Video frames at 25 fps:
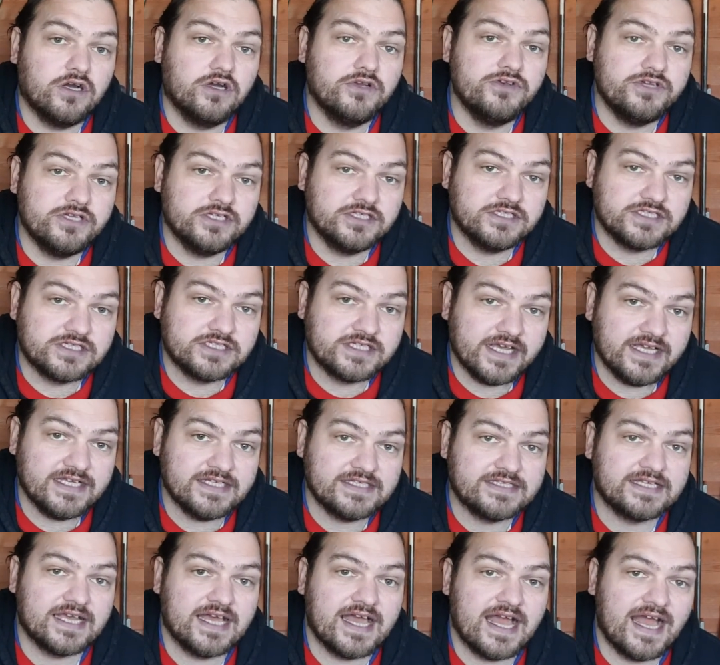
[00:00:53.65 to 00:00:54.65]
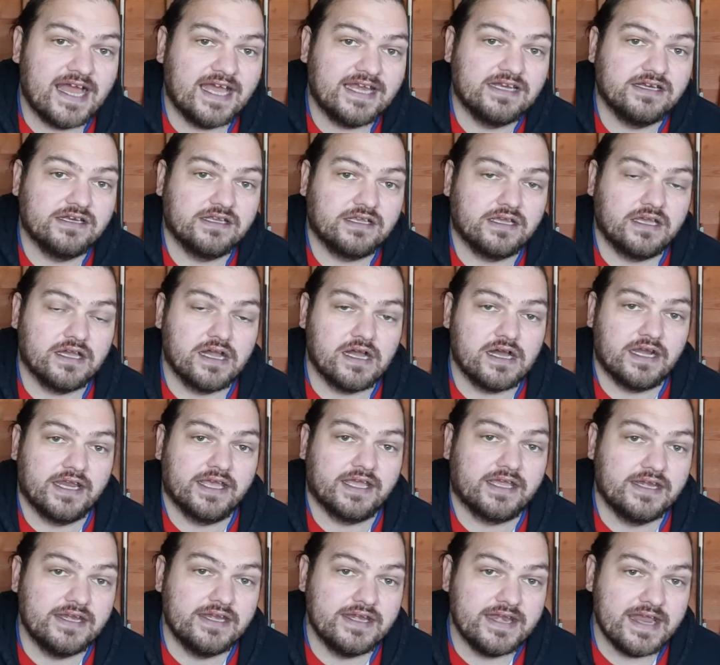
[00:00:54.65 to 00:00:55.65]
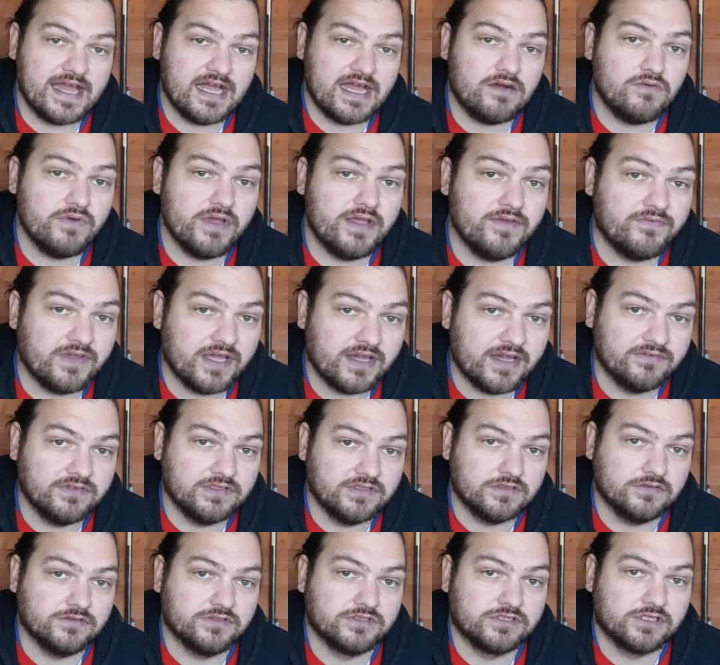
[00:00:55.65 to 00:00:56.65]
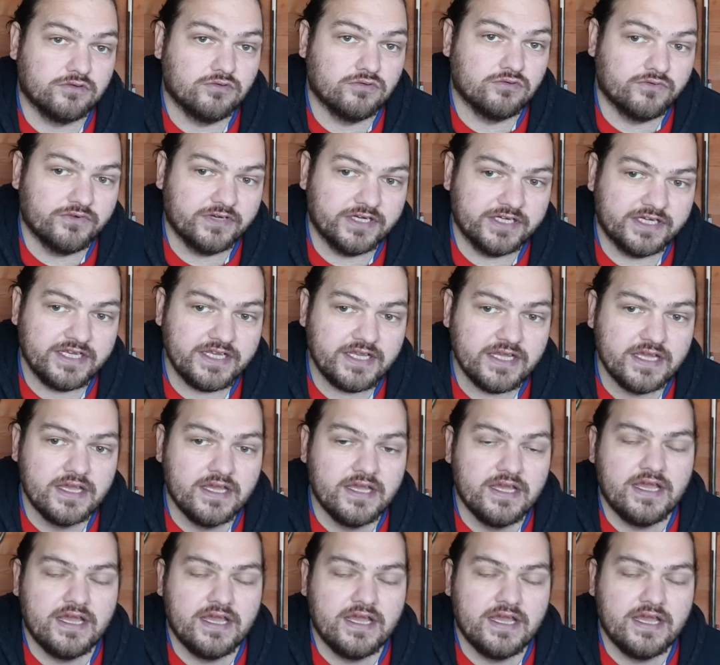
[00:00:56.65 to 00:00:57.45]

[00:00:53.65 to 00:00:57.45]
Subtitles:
onion sets and garlic now if you haven't done so already.